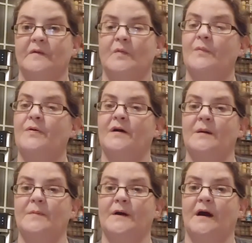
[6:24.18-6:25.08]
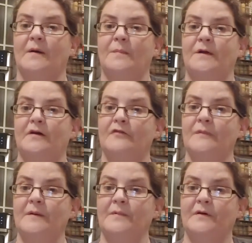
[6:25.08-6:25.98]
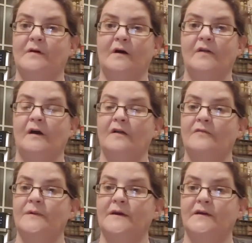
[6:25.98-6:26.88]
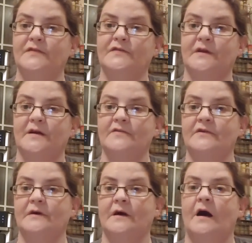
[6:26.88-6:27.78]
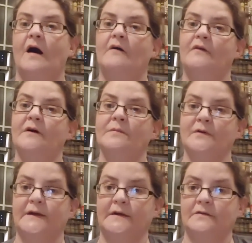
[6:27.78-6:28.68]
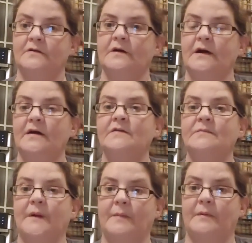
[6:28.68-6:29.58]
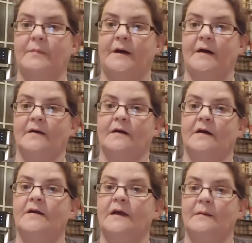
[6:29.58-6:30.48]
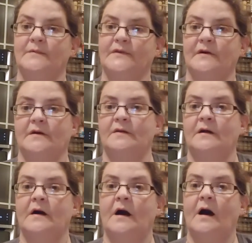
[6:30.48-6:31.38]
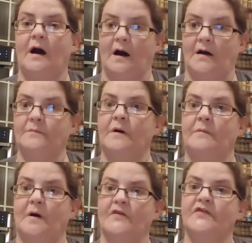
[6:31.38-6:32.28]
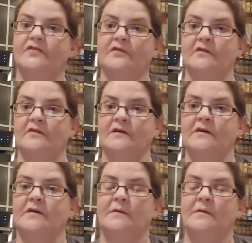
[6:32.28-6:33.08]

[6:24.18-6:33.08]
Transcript: will pick up a copy of my book called All of My Yesterdays, available in Kindle and paperback on Amazon on March 3rd,